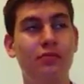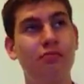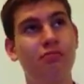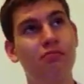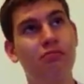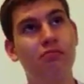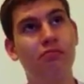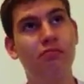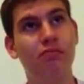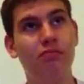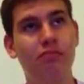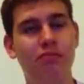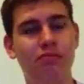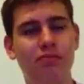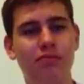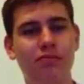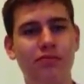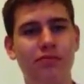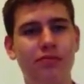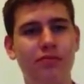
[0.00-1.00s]
Whoa!
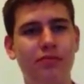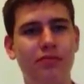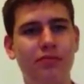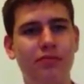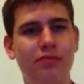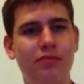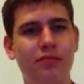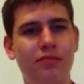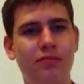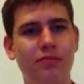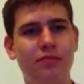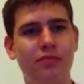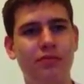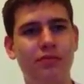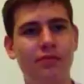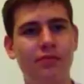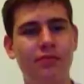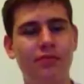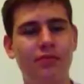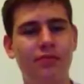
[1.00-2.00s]

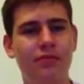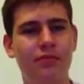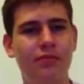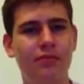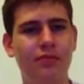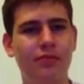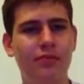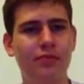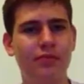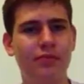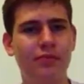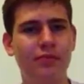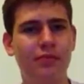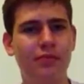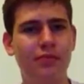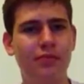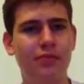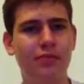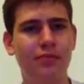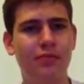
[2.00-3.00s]
Friggin'
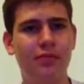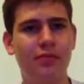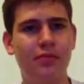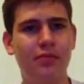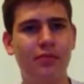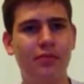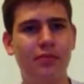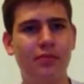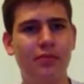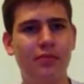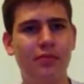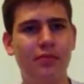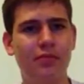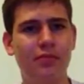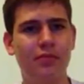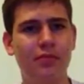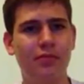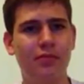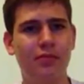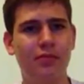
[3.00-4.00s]
dinosaur
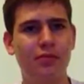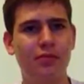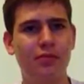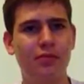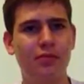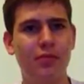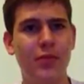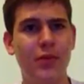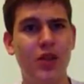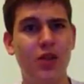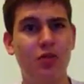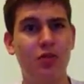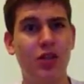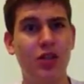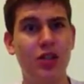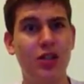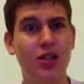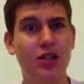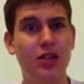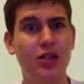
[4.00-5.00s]
boobs.
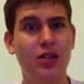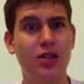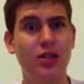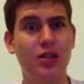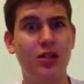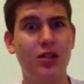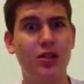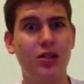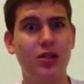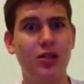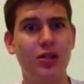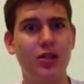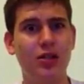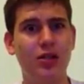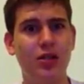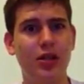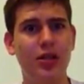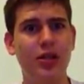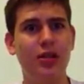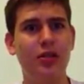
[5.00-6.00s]
What?
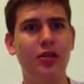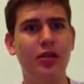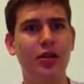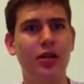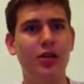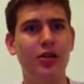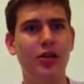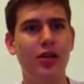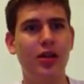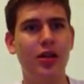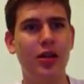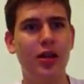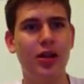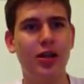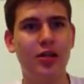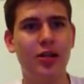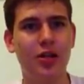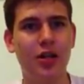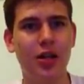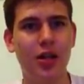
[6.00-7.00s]
That sounded a lot
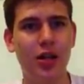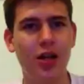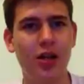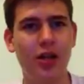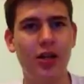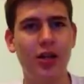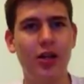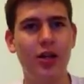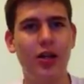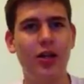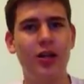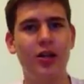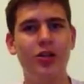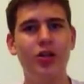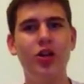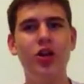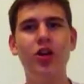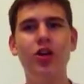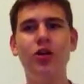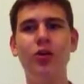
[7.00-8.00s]
like Charlie.
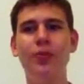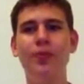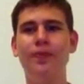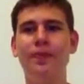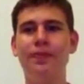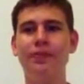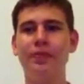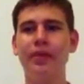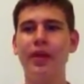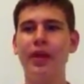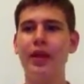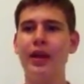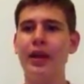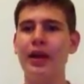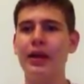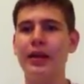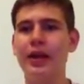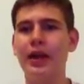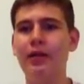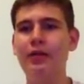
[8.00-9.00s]
So,
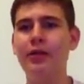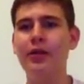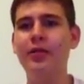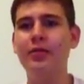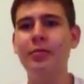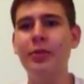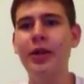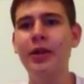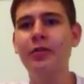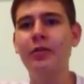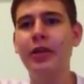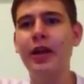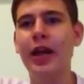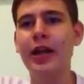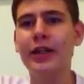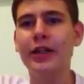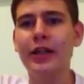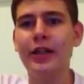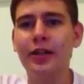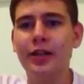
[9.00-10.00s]
that was me
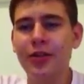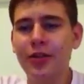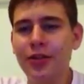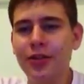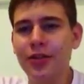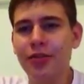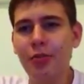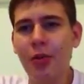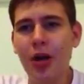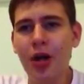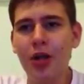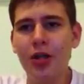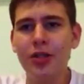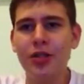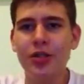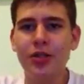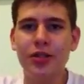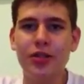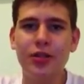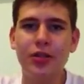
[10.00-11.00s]
reacting to
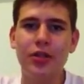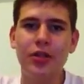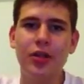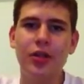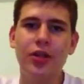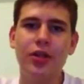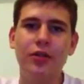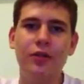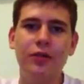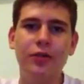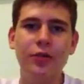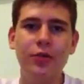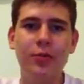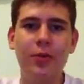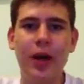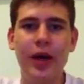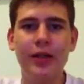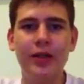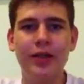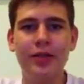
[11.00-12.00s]
Smosh Food
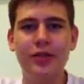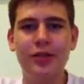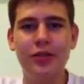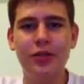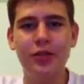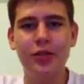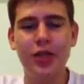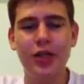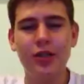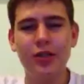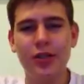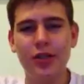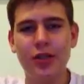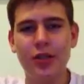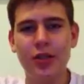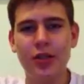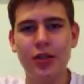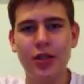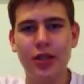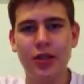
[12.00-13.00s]
Battles
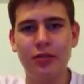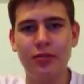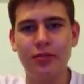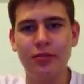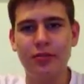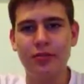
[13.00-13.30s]
2013.